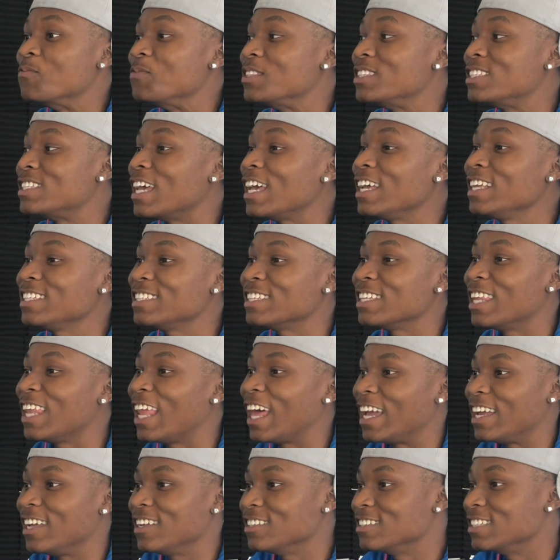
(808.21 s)
Take the
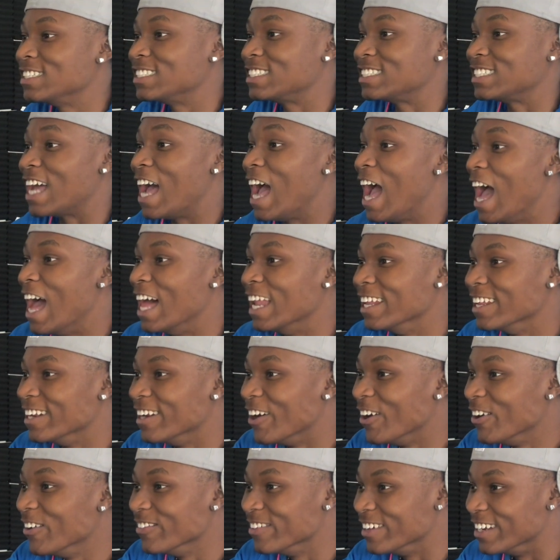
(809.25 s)
light. Shine it
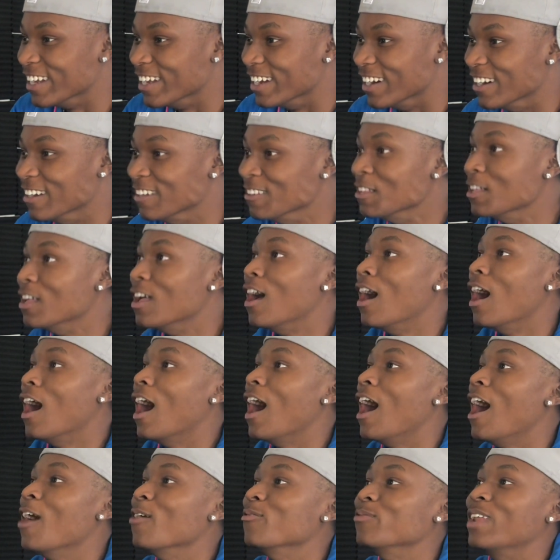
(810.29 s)
over there.
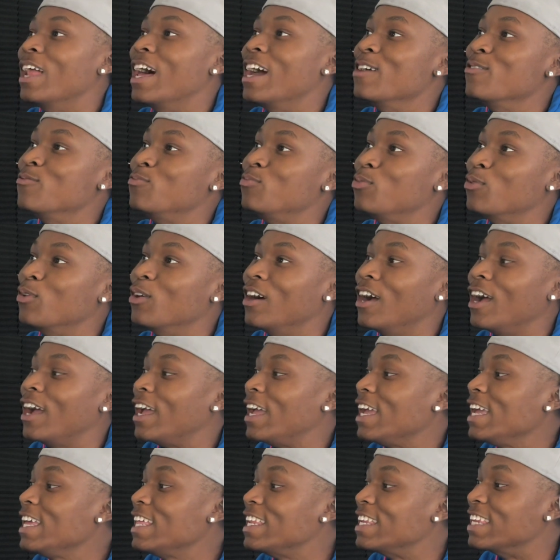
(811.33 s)
I'm like, bro, he
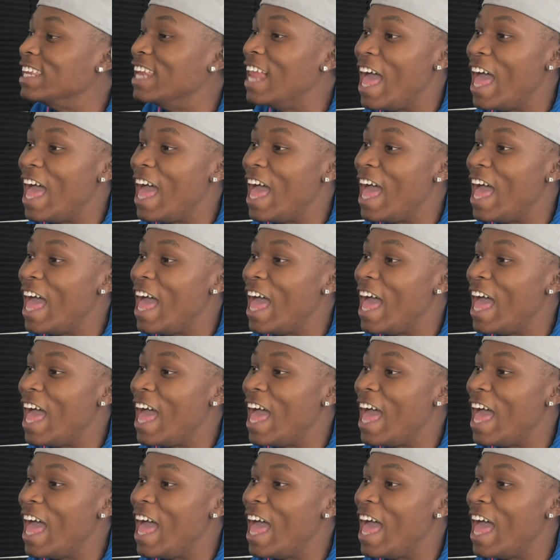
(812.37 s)
laughing.